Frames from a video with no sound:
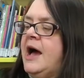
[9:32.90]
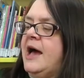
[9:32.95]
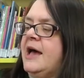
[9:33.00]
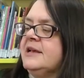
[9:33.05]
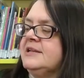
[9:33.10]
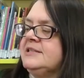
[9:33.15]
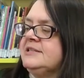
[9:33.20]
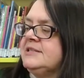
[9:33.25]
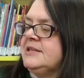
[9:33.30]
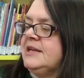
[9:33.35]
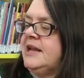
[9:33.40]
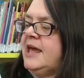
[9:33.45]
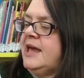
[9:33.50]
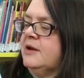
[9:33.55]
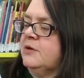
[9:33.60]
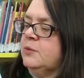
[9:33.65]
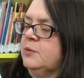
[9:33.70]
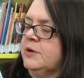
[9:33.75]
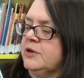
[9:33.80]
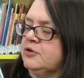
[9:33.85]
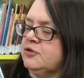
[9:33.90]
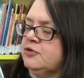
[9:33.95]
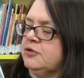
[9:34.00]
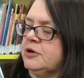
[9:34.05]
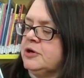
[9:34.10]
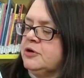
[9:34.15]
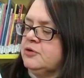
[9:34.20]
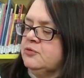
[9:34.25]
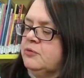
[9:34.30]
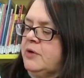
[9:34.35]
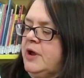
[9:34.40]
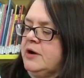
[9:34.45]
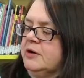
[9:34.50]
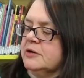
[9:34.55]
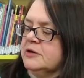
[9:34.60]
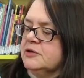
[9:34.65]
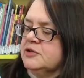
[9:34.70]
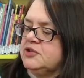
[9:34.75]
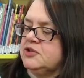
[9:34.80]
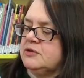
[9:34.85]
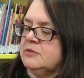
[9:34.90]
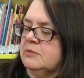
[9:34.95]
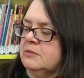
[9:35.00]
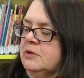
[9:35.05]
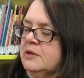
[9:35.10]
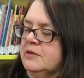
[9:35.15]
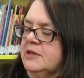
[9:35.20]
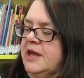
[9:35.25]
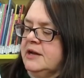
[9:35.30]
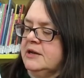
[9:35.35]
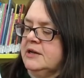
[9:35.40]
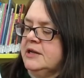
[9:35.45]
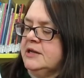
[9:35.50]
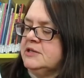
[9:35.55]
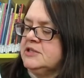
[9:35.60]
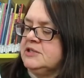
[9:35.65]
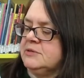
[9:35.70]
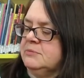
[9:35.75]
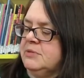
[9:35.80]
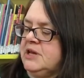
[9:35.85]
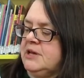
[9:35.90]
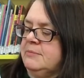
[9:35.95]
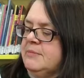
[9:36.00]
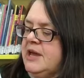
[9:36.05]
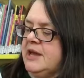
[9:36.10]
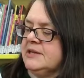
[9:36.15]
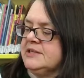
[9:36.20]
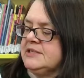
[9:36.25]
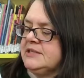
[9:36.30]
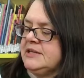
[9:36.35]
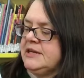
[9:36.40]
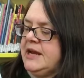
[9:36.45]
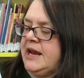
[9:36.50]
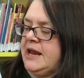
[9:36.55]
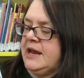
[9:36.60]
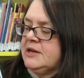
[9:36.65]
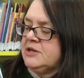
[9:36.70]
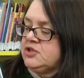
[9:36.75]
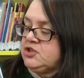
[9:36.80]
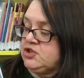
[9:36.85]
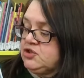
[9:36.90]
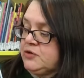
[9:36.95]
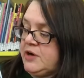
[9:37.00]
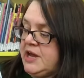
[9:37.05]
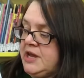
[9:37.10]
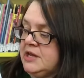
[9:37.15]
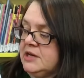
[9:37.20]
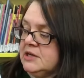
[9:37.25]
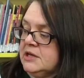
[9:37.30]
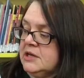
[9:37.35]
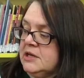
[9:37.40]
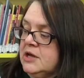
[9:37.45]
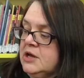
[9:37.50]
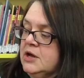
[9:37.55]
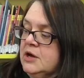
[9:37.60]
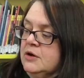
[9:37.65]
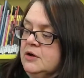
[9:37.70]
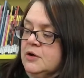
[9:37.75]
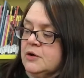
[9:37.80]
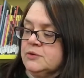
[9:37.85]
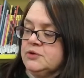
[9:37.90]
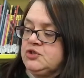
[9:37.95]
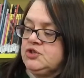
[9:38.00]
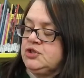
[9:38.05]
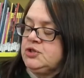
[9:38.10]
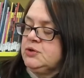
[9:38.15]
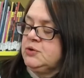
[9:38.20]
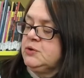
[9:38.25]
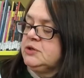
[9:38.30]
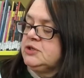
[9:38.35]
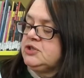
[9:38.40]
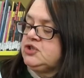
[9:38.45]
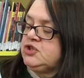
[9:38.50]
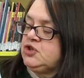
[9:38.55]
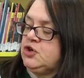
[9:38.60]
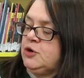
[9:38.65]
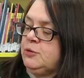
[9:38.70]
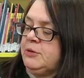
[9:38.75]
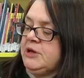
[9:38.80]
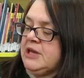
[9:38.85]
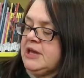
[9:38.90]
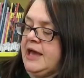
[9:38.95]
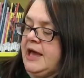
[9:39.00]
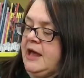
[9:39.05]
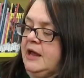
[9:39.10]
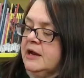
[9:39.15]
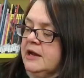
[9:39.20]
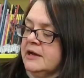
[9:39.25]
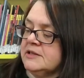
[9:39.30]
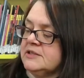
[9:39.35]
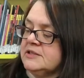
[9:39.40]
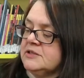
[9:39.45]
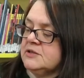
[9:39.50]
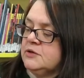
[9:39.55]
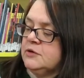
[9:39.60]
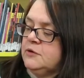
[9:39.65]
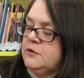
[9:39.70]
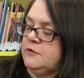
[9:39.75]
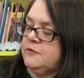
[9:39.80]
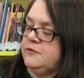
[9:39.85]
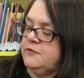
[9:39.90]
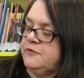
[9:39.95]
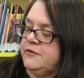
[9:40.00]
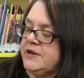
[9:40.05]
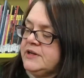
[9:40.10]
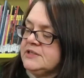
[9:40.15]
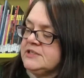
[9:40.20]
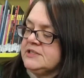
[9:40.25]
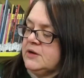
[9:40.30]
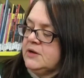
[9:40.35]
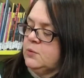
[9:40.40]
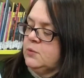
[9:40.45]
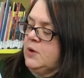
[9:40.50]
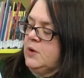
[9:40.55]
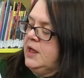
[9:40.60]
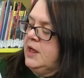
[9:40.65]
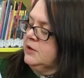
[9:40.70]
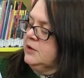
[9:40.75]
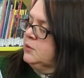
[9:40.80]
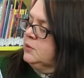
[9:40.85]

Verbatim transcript: A sled with crooked runners that need to be made straight goes to the snow mechanics who fix it while you